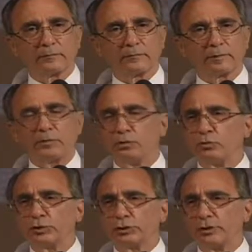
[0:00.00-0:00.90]
Maybe you
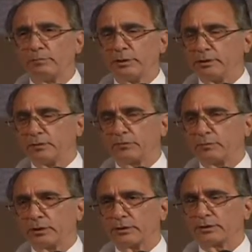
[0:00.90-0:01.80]
wish it had been different,
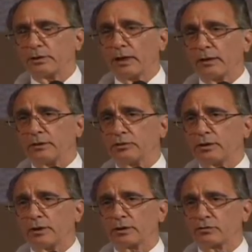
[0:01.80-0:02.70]
but it's not, and you
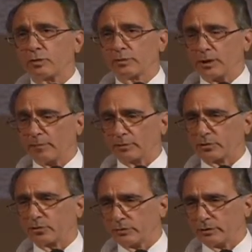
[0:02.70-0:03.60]
got a crummy
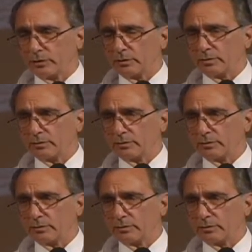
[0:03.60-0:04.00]
opportunity.